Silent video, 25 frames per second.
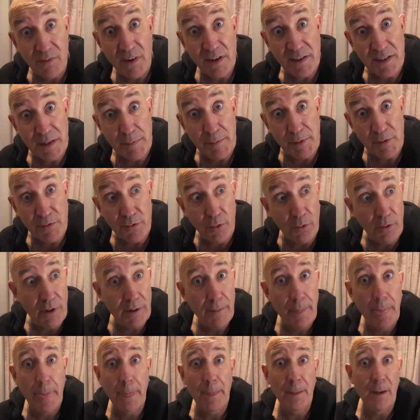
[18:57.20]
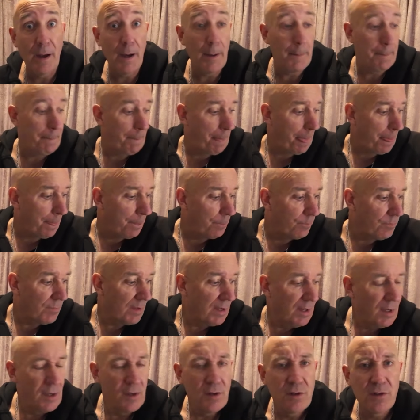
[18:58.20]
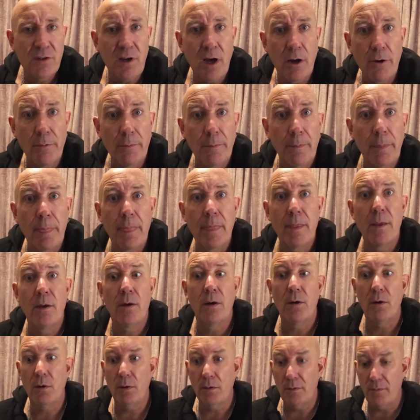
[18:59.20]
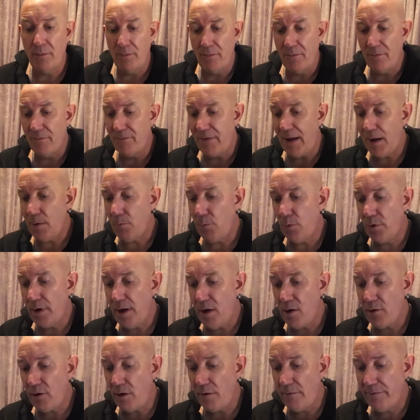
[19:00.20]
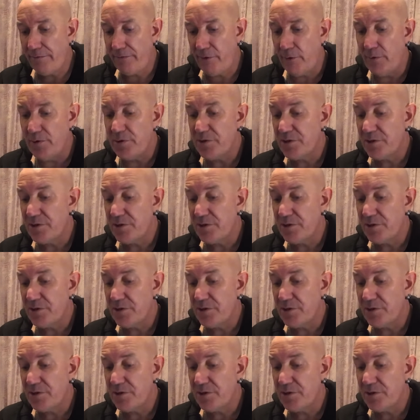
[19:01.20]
There's an image for you. So that will now go through its